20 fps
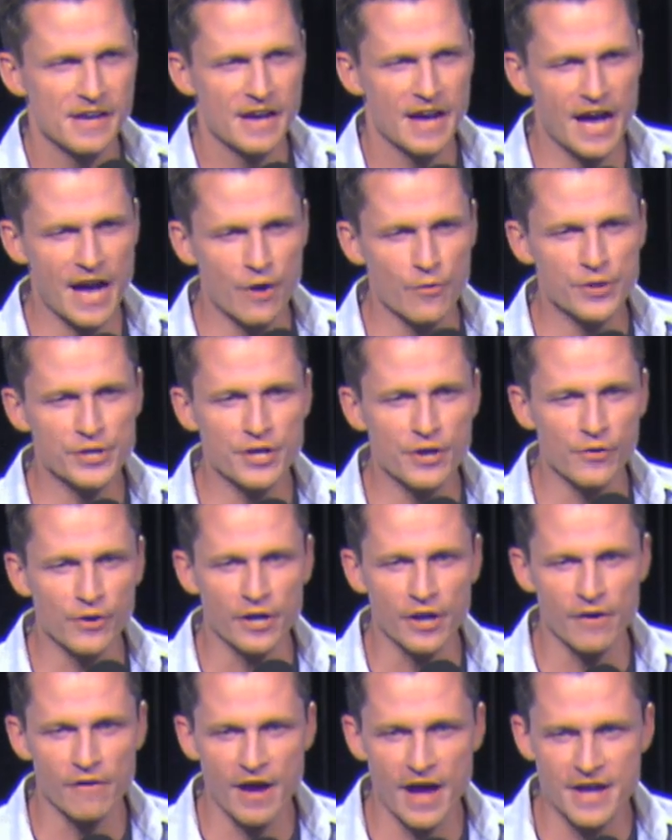How are we
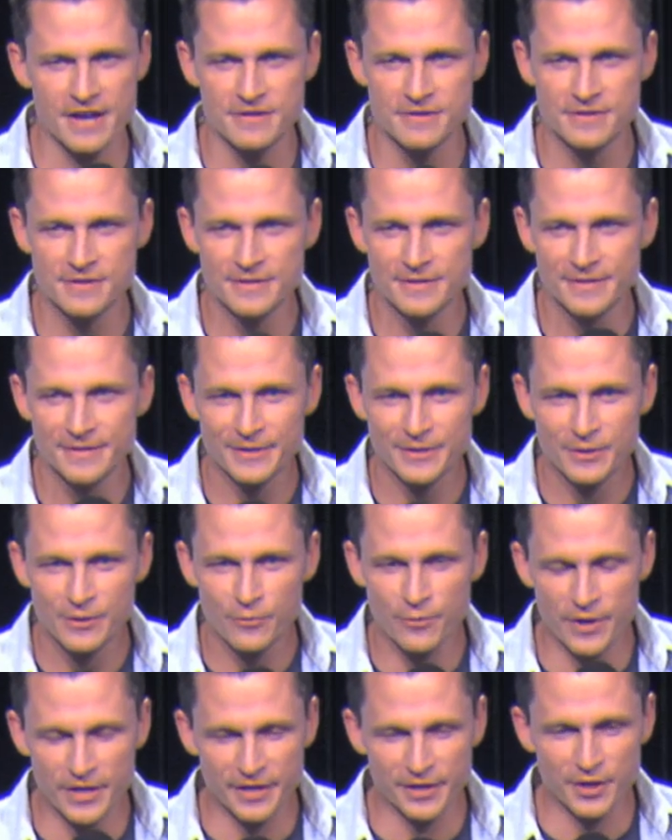doing, all right?
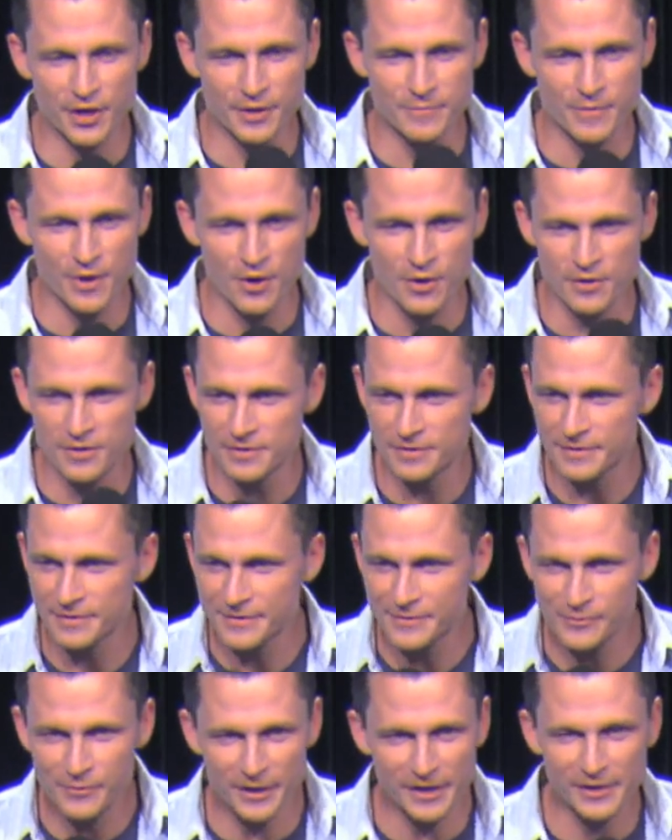We're in a good mood?
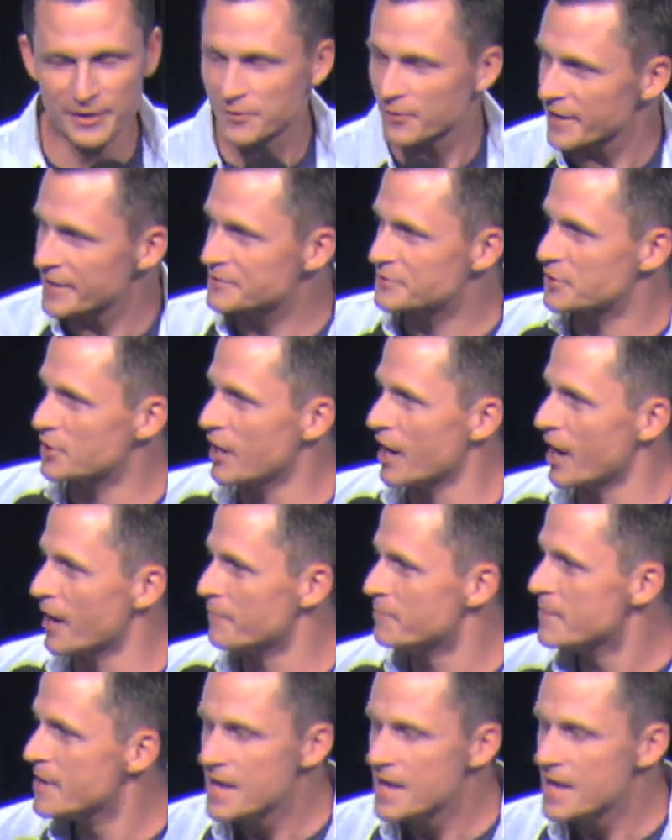What a great job.